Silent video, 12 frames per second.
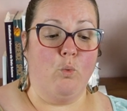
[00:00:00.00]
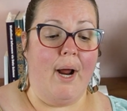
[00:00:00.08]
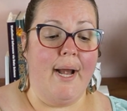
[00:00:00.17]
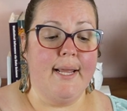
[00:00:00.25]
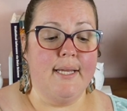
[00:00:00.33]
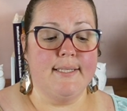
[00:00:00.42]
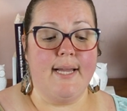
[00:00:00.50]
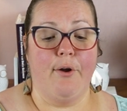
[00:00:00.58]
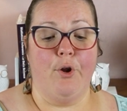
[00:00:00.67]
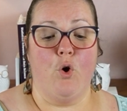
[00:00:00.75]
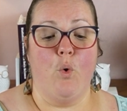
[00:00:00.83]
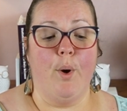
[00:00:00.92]
writing it
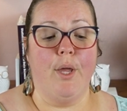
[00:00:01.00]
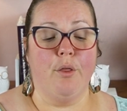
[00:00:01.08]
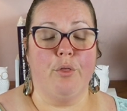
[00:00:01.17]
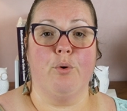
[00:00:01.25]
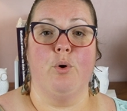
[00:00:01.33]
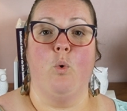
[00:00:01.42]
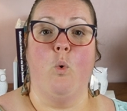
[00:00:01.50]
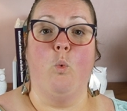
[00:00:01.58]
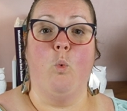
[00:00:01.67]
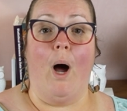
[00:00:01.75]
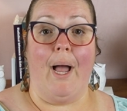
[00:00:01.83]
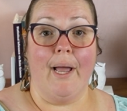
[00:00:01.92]
down and going through
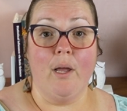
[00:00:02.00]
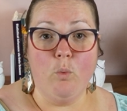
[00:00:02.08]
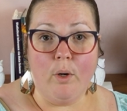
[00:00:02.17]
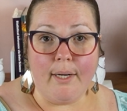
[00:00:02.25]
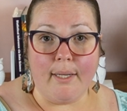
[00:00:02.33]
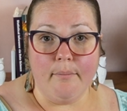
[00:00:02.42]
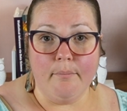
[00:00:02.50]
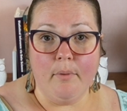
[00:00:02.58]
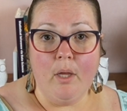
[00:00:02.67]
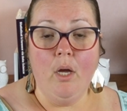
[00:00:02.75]
why I want it,